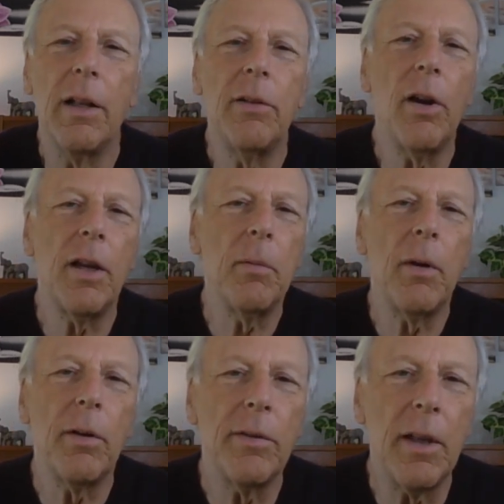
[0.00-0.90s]
talking
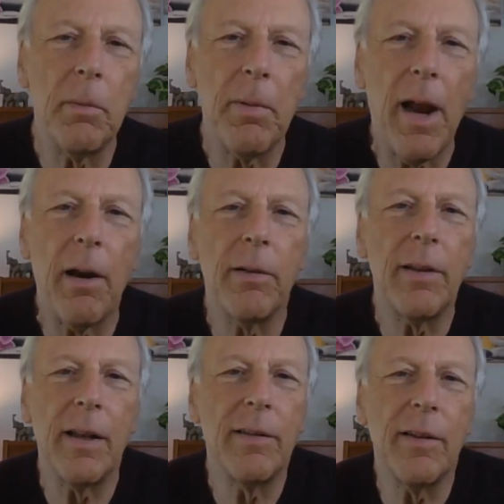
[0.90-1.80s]
about her stay in Paris,
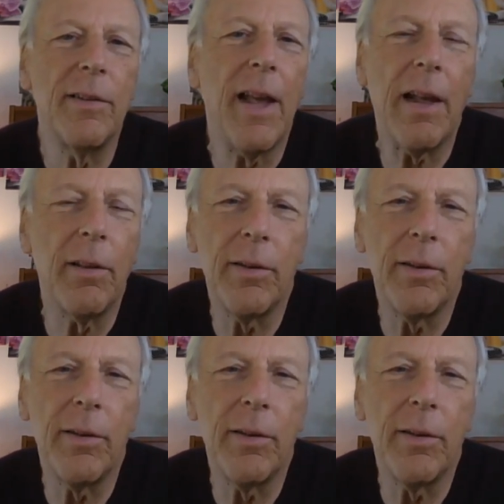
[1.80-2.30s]
and it's exactly